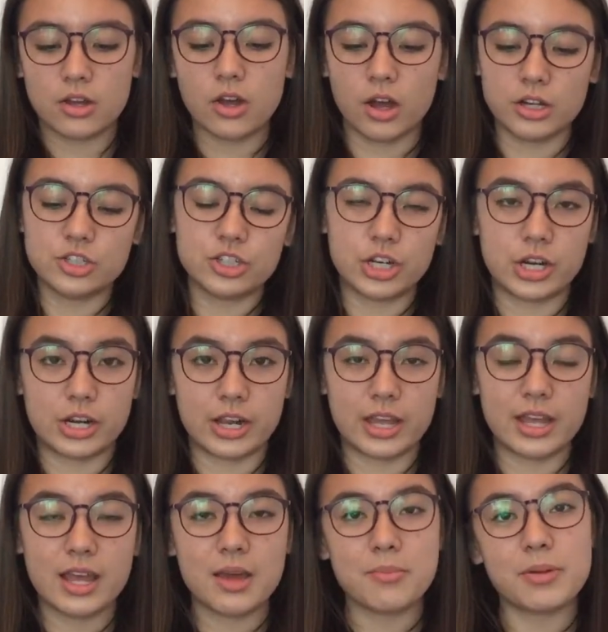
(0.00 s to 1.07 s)

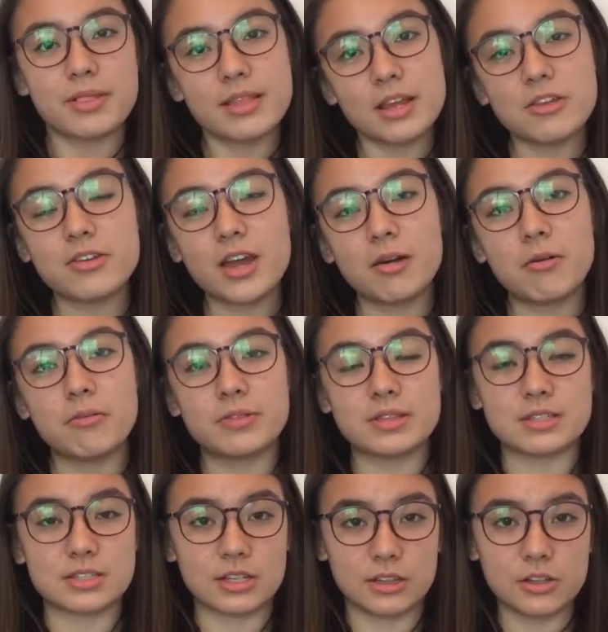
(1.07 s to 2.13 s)
contrary, but then you come up
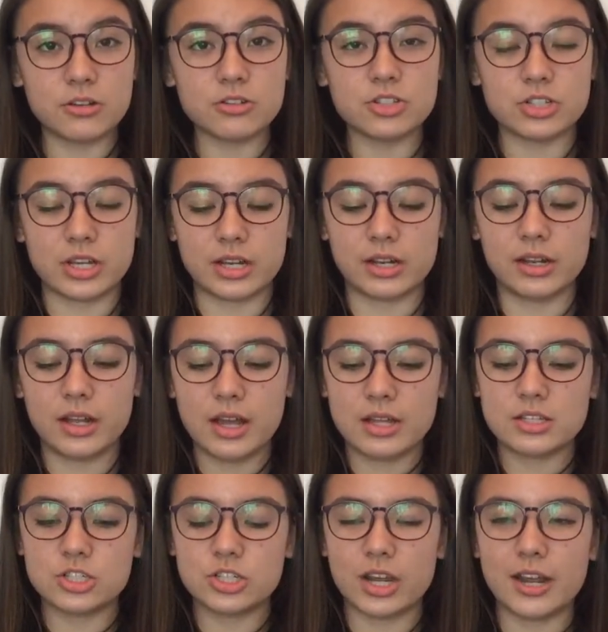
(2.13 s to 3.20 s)
with a solution
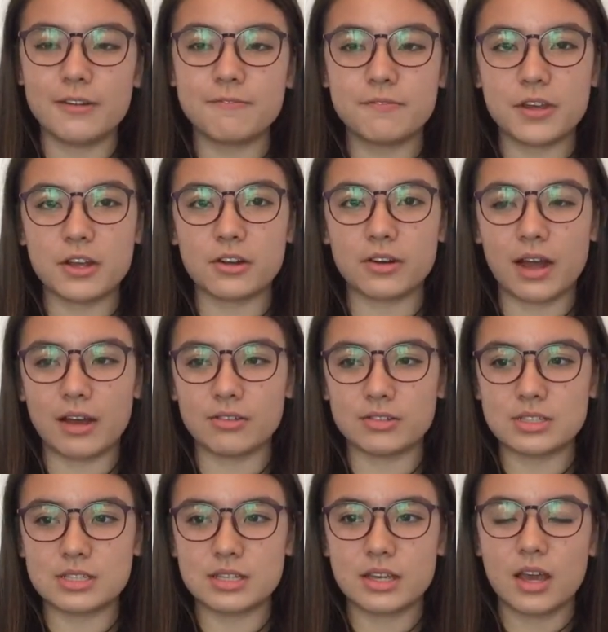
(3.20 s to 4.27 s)
to try and figure
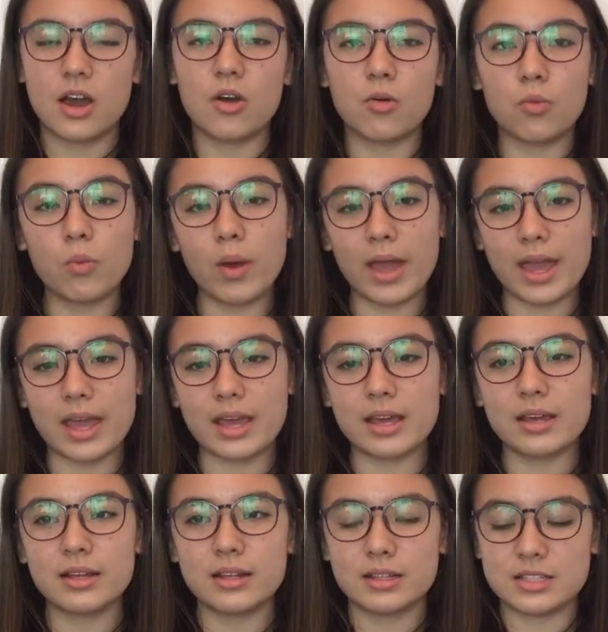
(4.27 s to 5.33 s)
out a
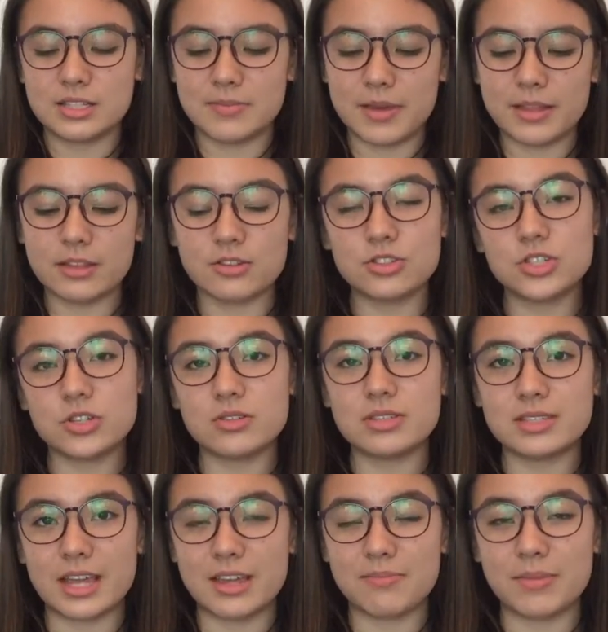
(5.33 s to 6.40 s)
way to make those two
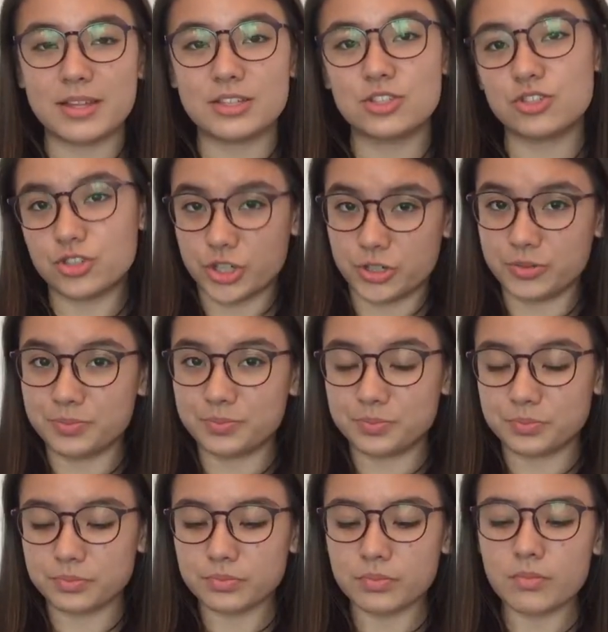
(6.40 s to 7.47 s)
statements true.
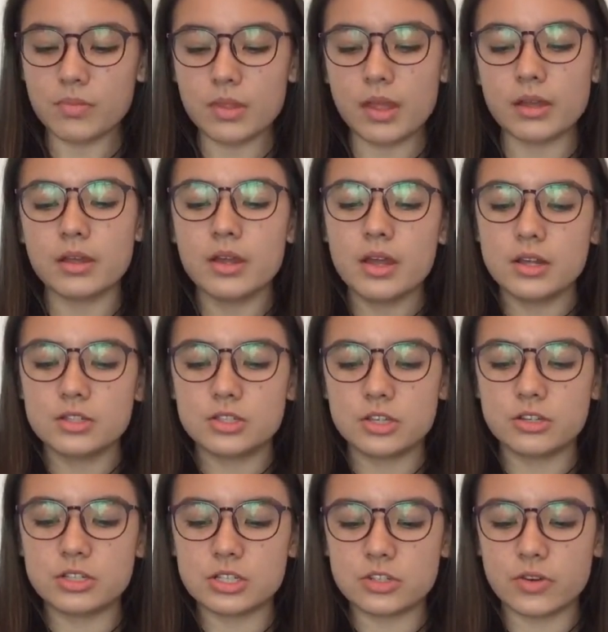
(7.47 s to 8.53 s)
So
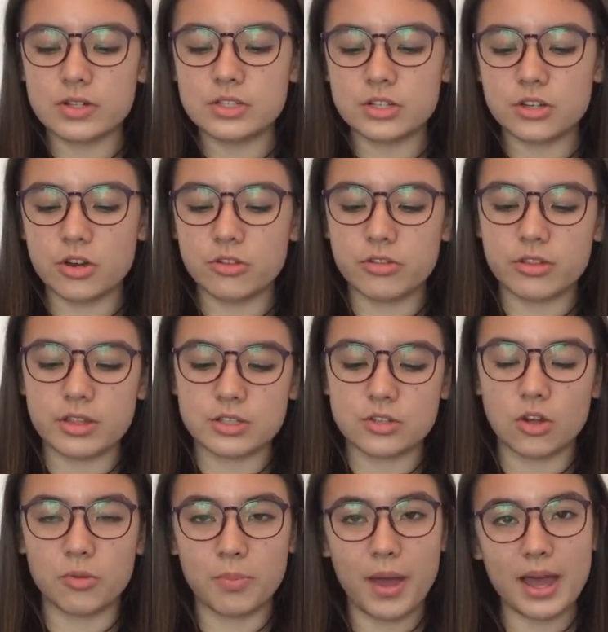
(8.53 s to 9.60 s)
you're just going to go through this
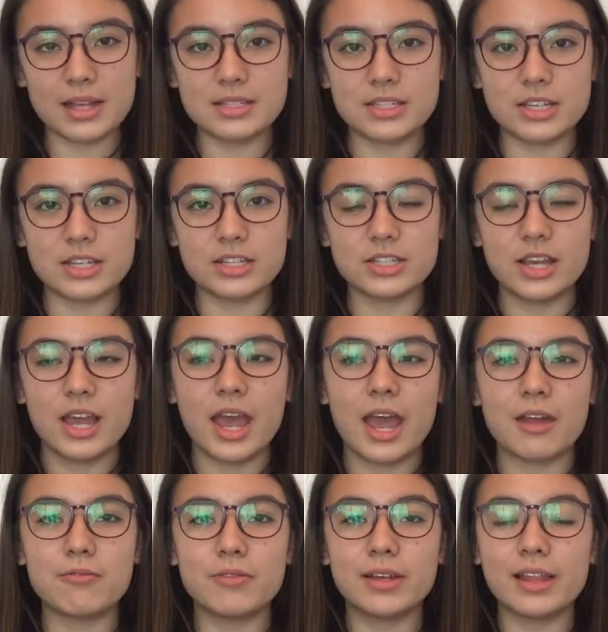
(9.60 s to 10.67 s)
whole passage
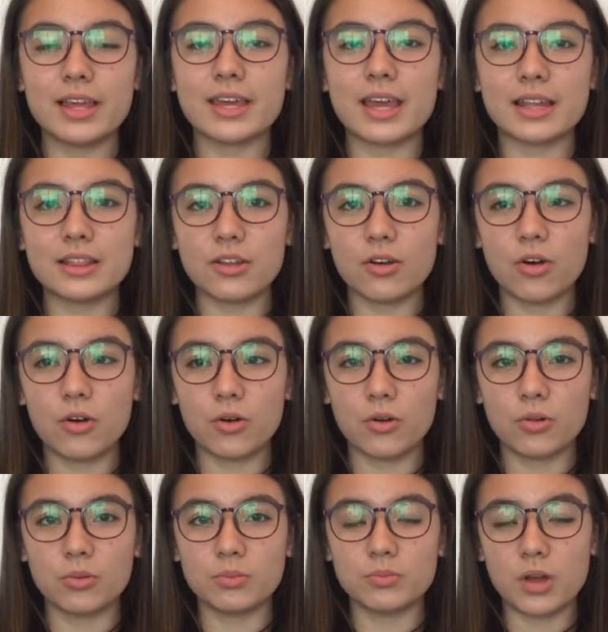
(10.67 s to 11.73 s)
and really get the
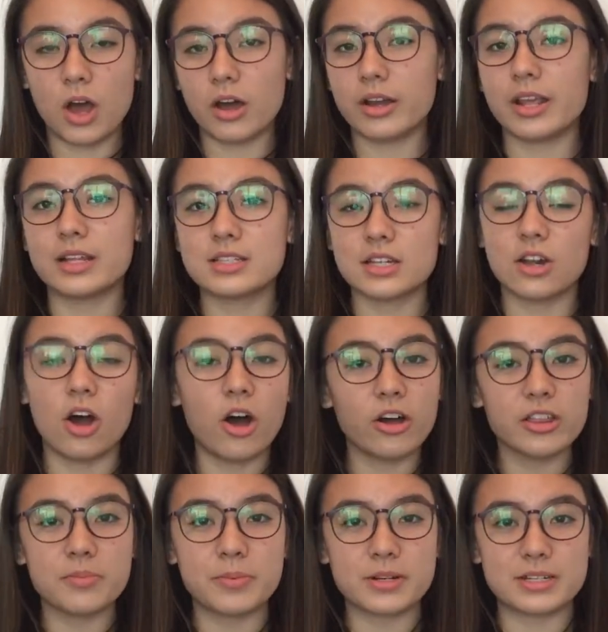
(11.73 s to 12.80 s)
whole audience and
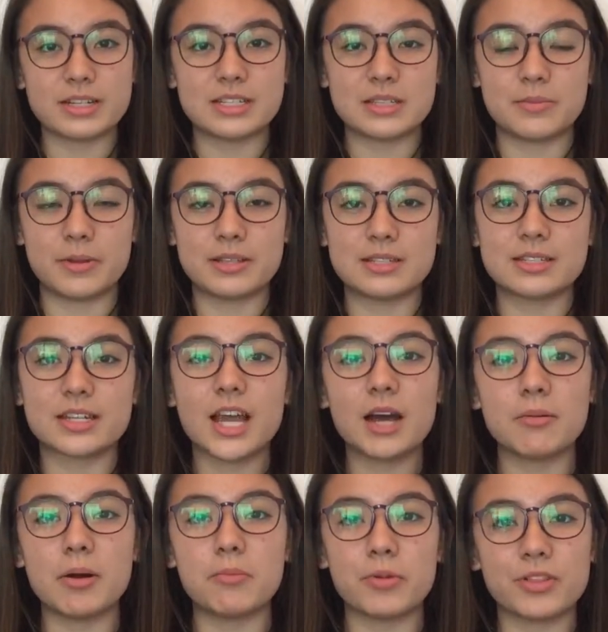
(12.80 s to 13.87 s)
all the participants to
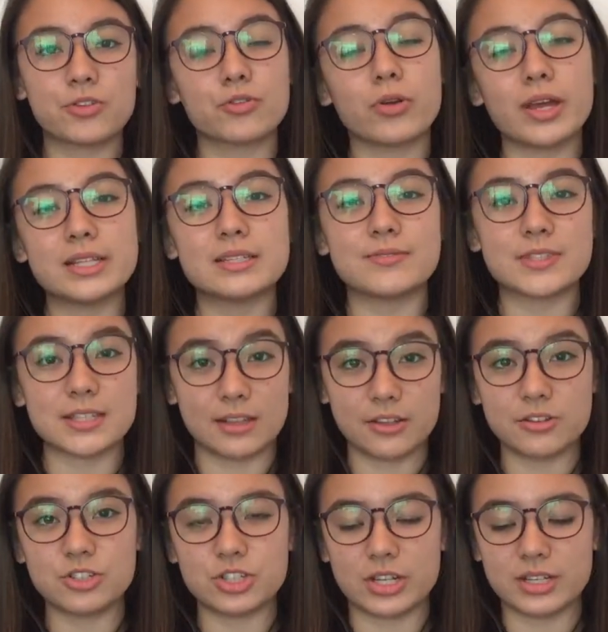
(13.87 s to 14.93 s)
come up with creative
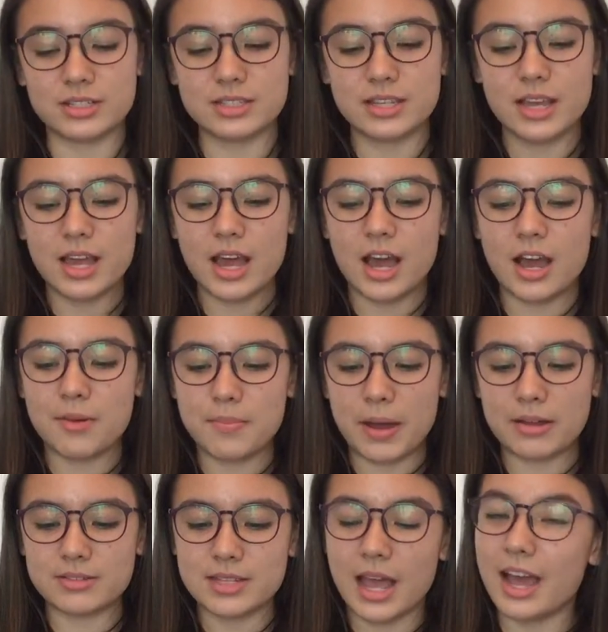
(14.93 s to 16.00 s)
solutions
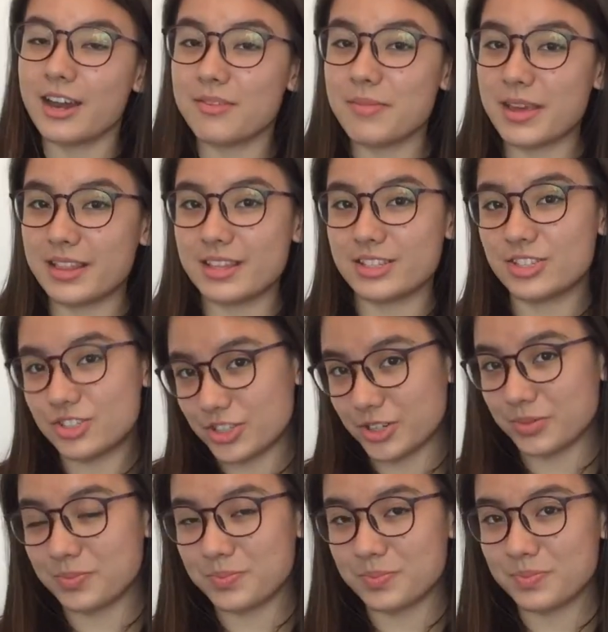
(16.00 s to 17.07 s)
about how to make this
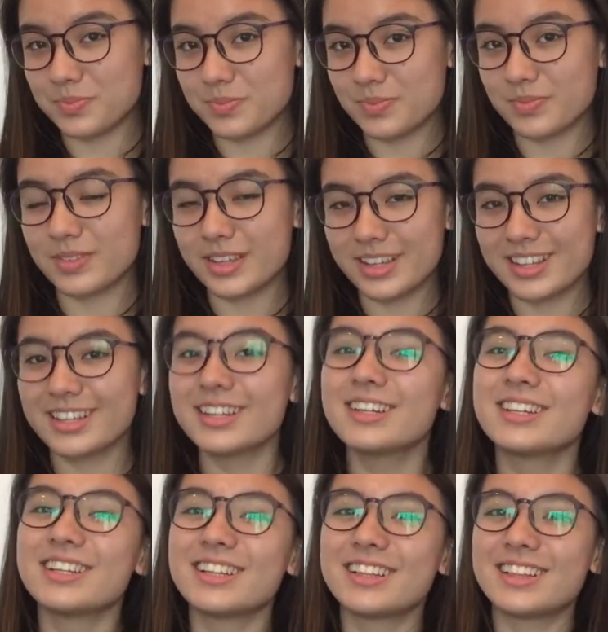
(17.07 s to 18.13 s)
true.
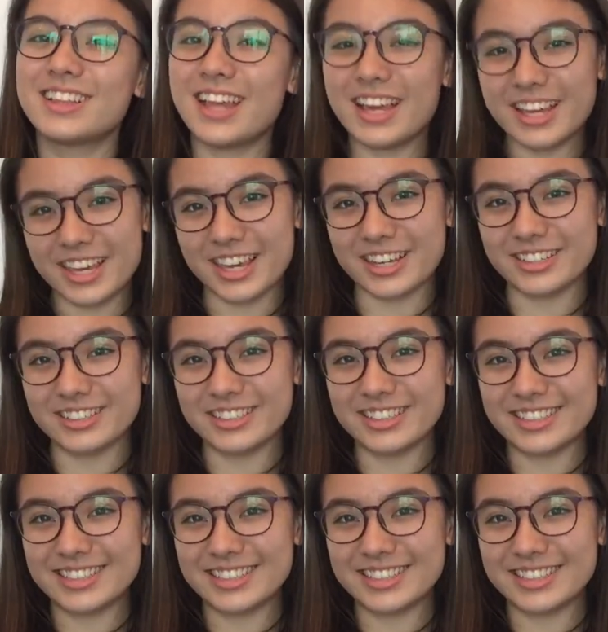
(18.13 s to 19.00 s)
Thank you.